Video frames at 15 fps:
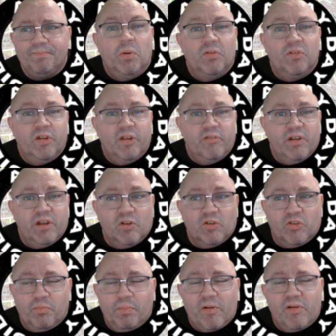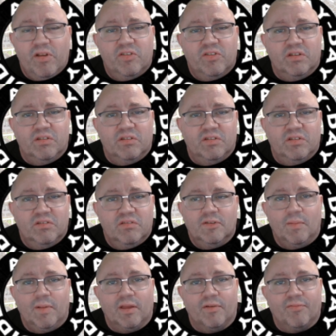but as long as you're in good spirits and
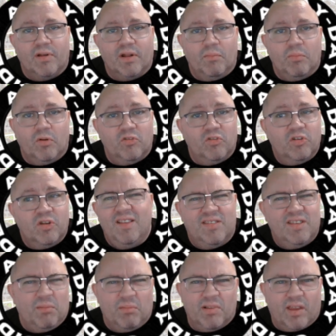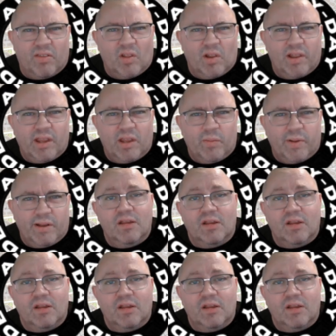seem like a friendly bunch, it seems like they'll let you in.